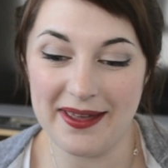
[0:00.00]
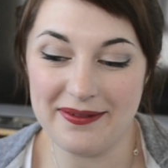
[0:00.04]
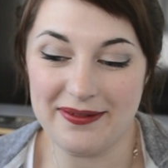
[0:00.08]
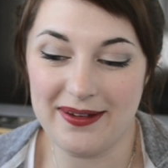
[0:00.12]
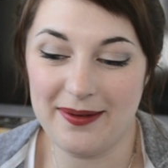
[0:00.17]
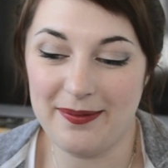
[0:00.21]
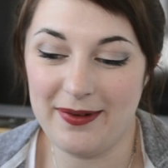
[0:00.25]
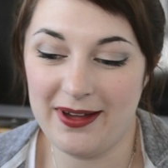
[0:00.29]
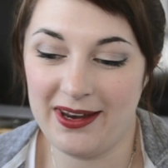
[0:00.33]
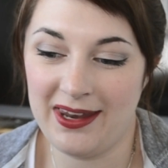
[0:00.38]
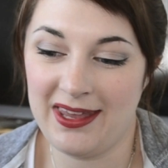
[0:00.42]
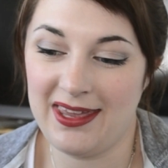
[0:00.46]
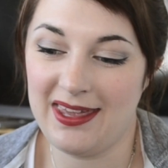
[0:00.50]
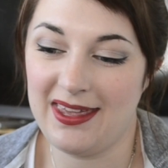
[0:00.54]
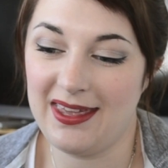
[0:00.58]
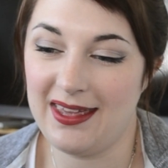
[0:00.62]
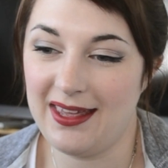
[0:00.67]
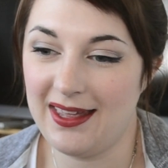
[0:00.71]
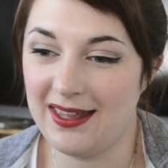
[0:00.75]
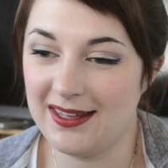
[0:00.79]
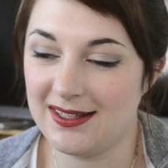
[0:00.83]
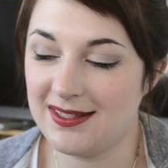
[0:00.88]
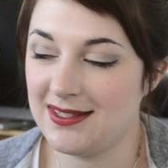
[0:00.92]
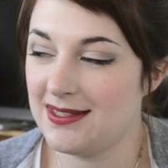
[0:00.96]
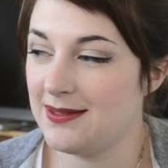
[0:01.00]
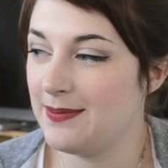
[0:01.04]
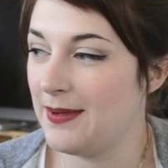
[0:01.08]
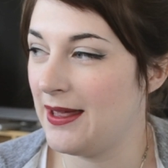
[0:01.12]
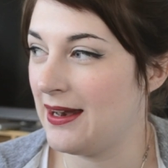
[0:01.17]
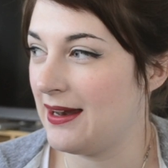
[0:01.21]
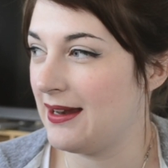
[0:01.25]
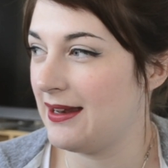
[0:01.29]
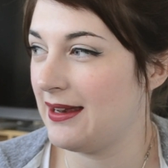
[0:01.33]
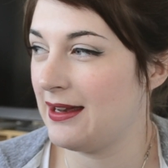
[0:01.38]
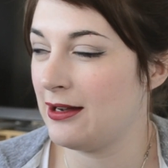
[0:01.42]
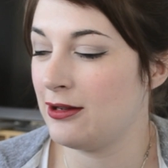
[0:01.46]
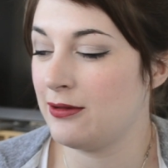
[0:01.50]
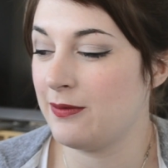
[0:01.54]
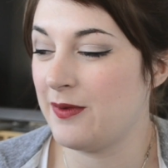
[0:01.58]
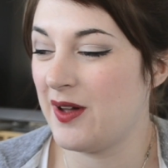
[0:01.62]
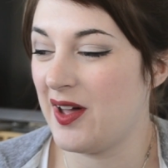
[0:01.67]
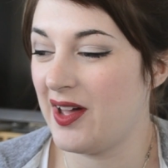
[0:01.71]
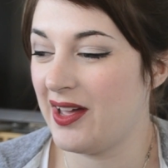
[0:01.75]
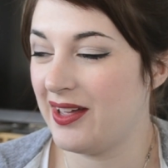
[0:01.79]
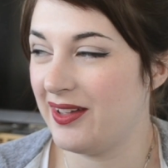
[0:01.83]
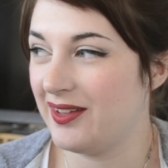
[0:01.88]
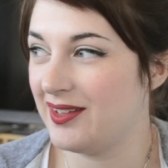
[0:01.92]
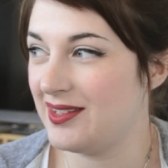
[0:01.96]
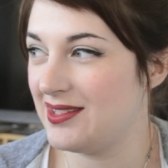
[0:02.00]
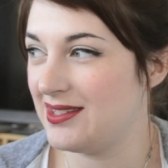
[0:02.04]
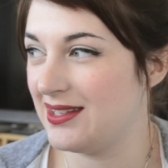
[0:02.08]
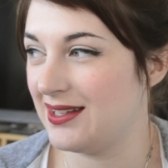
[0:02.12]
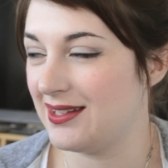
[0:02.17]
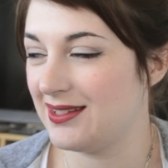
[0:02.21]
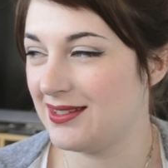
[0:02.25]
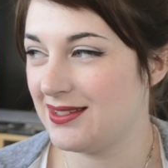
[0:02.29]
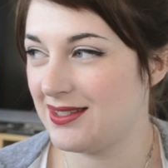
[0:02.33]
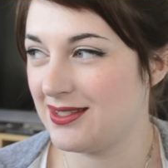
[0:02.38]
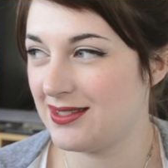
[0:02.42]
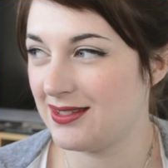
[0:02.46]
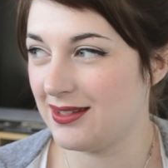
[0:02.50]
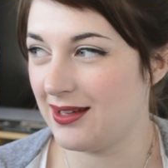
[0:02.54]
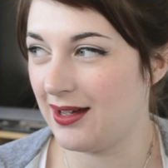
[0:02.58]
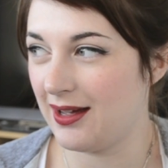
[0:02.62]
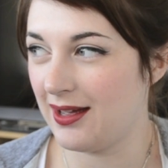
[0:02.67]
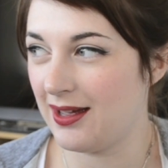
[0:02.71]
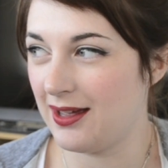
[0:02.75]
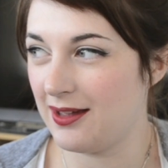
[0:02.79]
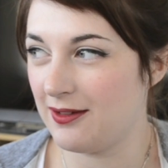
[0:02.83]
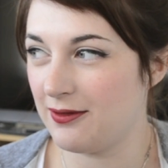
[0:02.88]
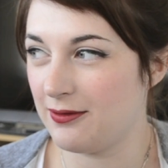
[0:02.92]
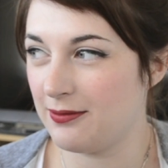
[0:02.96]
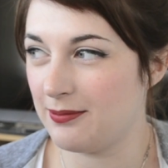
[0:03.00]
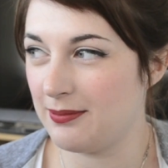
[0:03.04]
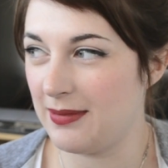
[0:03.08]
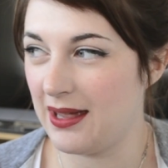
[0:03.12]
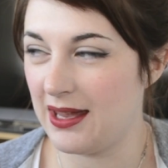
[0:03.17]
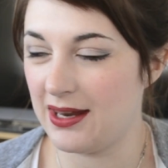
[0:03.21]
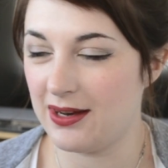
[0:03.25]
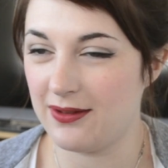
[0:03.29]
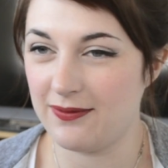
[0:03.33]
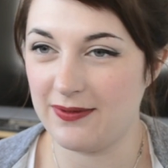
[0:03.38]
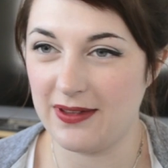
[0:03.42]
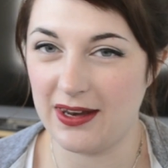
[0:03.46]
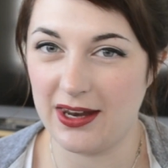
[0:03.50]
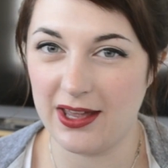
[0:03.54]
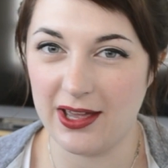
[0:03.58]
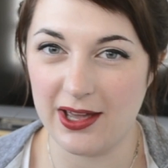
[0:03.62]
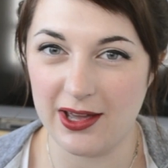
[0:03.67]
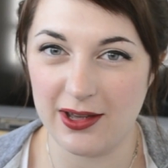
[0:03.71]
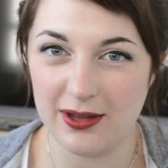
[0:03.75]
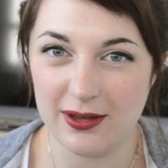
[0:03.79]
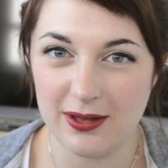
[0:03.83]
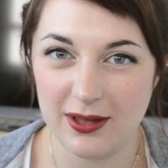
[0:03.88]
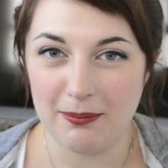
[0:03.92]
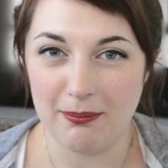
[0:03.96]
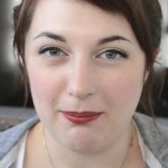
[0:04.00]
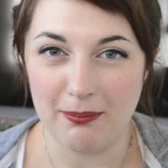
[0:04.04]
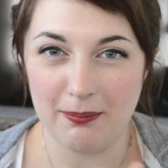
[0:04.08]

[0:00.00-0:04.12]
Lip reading: everybody, it's been a little while since I've made a video.